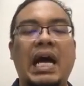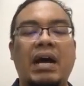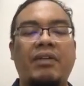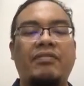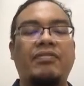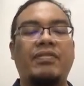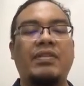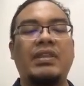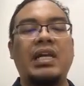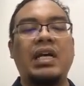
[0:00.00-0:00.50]

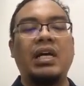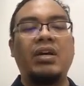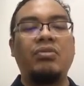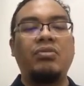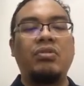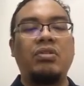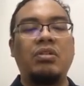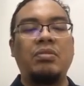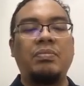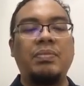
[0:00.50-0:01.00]
after
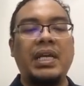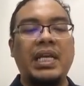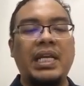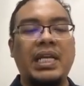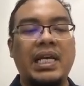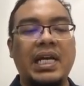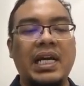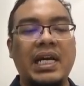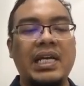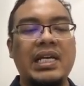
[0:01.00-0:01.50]
will be
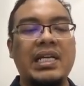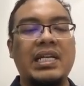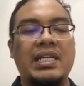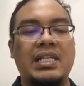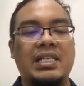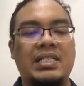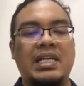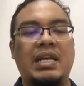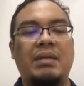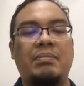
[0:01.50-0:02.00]
the
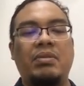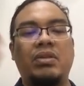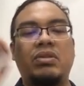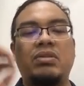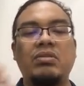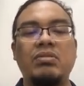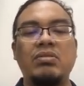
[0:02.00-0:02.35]
same.